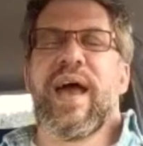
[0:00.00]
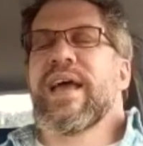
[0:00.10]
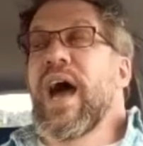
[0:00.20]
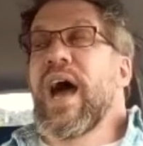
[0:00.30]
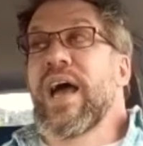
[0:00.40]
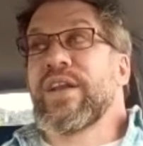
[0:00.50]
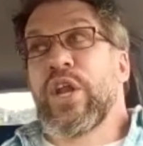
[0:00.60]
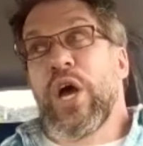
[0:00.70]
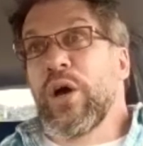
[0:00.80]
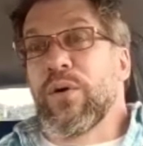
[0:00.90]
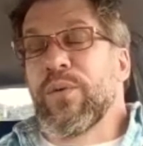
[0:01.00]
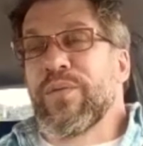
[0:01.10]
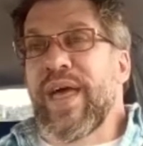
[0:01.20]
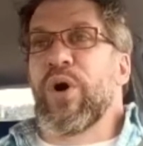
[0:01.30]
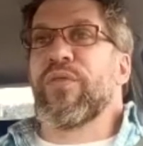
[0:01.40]
No,
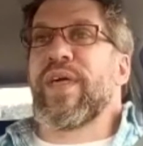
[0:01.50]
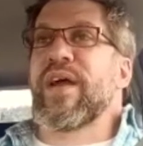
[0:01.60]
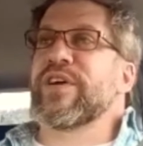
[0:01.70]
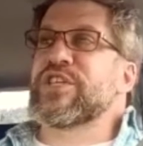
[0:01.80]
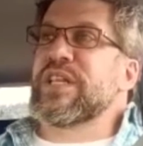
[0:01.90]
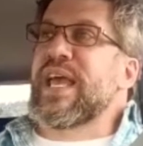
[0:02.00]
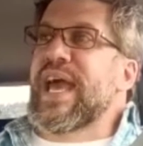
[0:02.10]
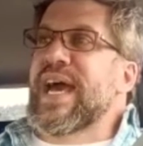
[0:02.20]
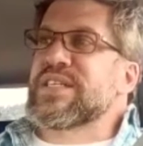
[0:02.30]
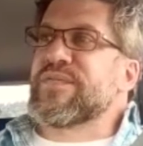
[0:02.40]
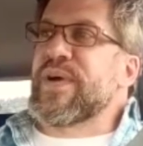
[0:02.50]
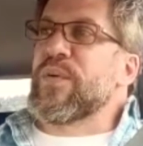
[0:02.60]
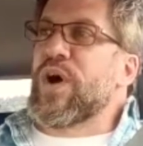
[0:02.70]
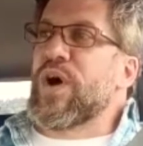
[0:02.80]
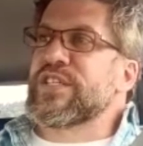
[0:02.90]
they originally asked if I
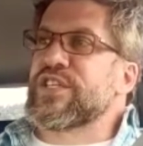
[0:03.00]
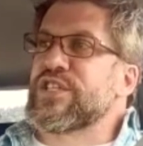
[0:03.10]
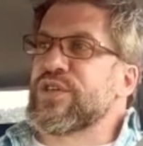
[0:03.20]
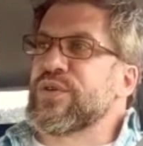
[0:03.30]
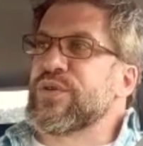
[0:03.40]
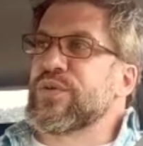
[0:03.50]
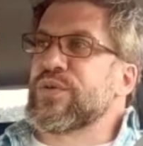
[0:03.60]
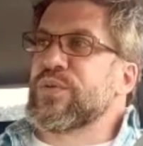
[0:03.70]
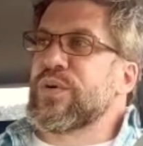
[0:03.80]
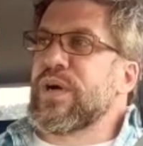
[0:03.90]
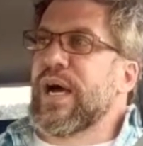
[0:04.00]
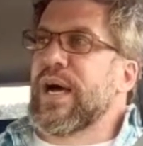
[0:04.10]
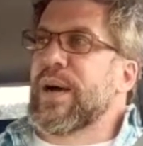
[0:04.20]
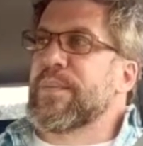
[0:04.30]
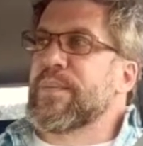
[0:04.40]
wanted to do
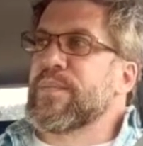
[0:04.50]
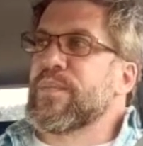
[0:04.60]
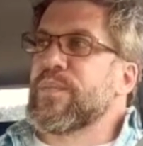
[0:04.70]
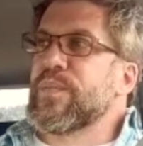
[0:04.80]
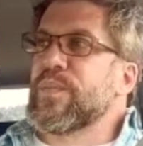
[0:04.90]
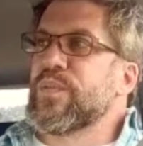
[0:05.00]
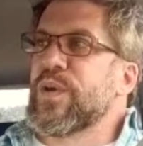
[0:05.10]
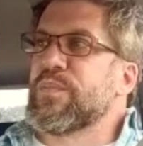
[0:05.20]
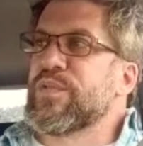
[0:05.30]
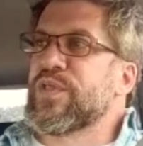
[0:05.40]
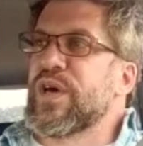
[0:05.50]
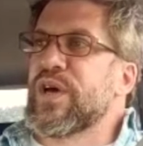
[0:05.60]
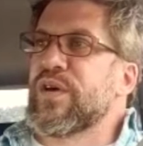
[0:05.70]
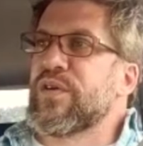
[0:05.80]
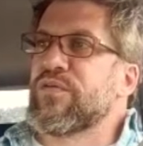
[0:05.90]

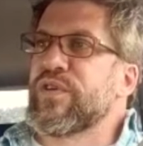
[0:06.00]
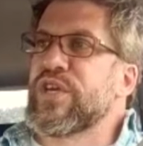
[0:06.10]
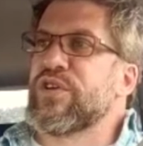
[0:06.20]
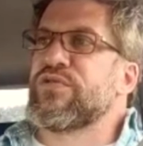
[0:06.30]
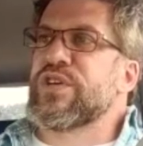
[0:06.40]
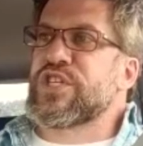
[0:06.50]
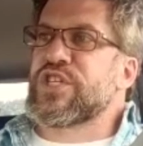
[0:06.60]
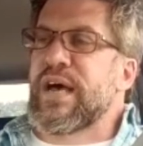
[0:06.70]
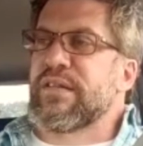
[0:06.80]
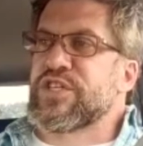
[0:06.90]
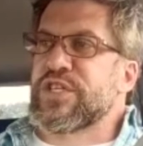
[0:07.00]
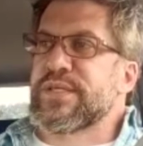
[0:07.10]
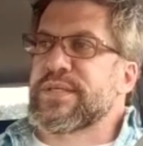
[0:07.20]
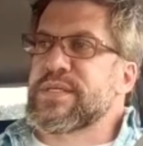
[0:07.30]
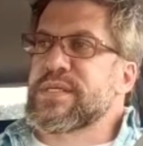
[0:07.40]
the reunion
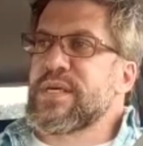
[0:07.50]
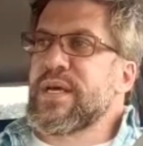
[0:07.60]
challenges.